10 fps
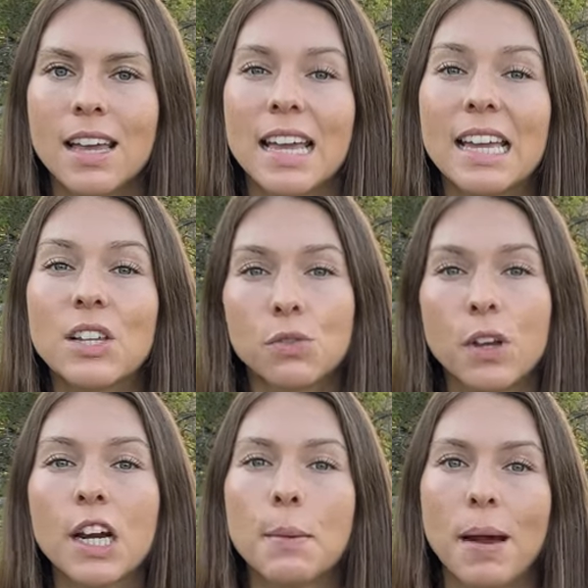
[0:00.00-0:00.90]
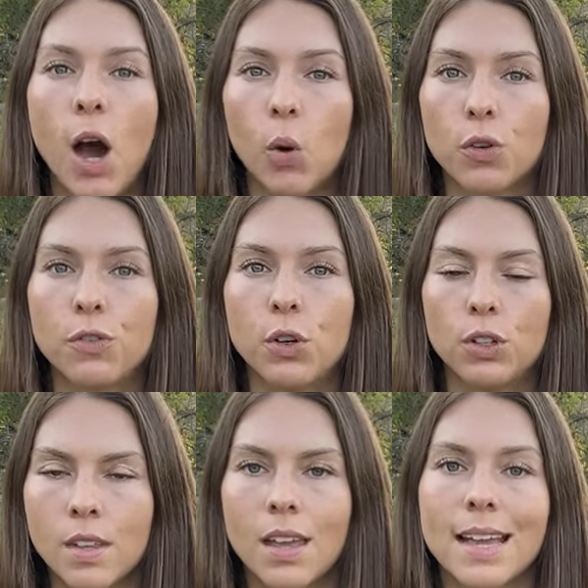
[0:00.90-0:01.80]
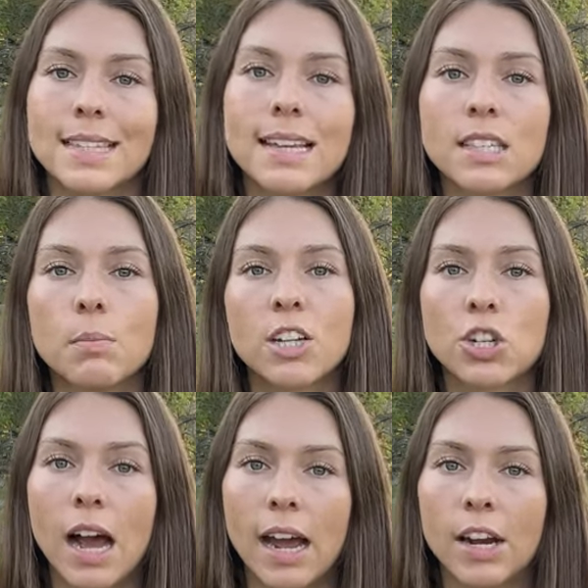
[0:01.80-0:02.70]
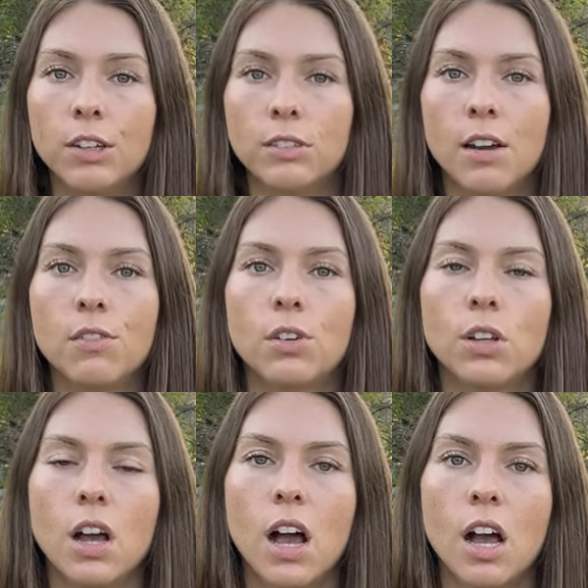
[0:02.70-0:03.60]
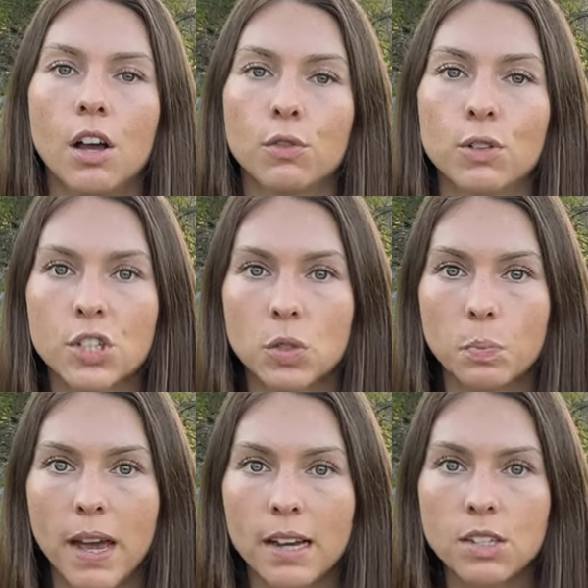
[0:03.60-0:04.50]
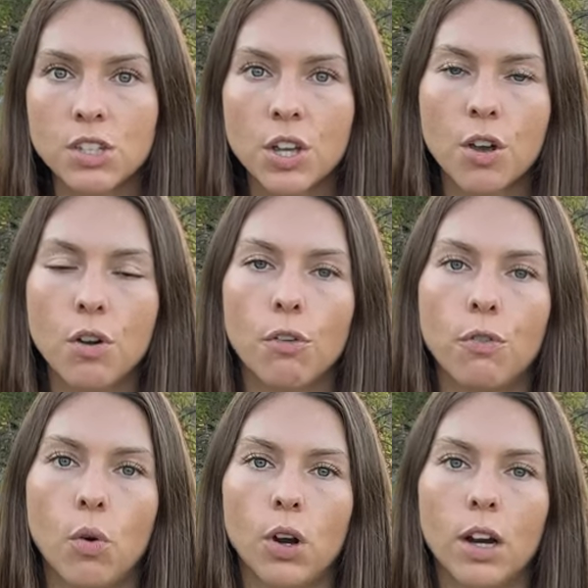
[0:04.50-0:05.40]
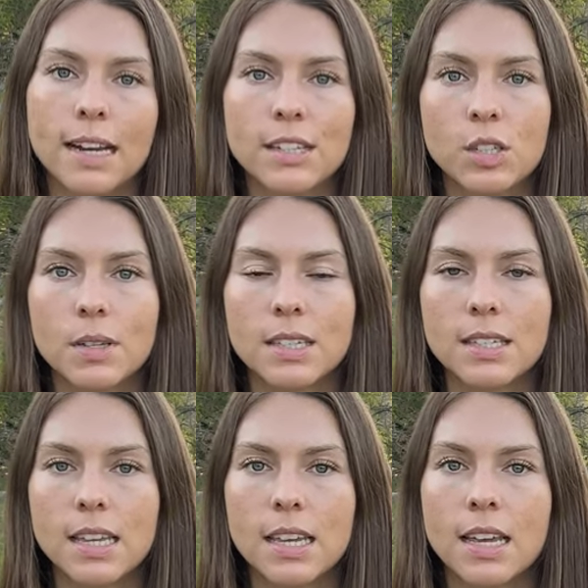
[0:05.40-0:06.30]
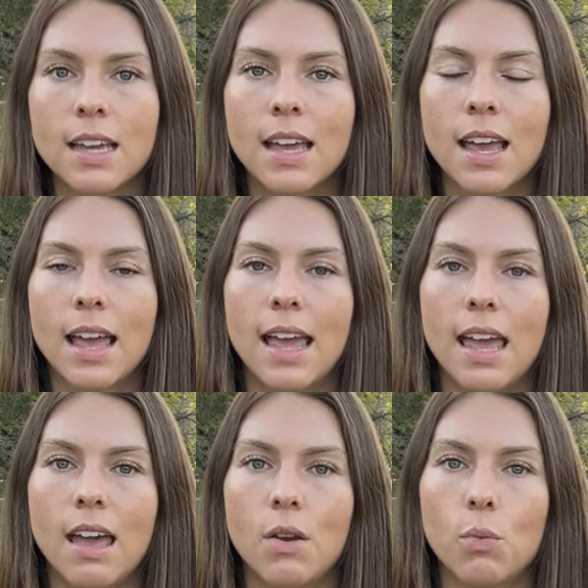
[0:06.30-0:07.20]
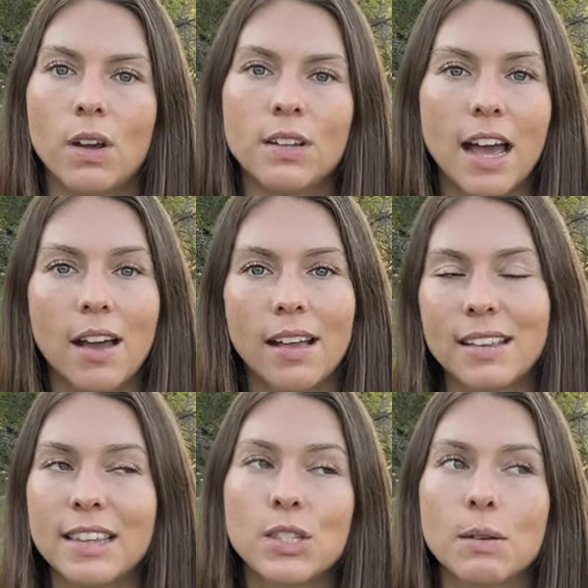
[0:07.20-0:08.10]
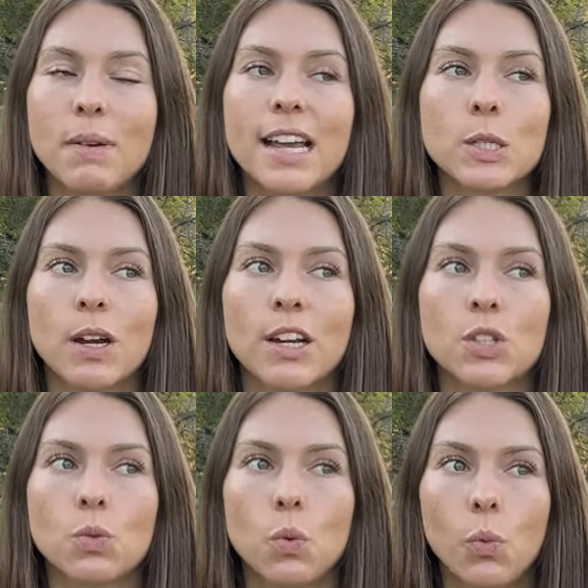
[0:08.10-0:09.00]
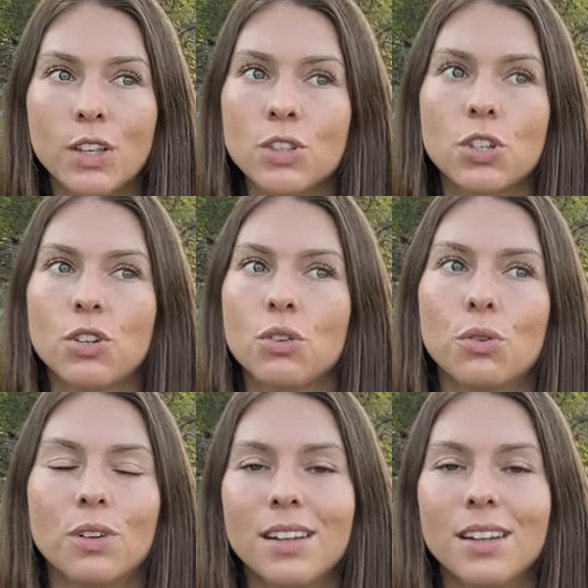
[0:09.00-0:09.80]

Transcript: it is very powerful. It takes a much higher level of respect for intimacy, and one, at least in my experience, once you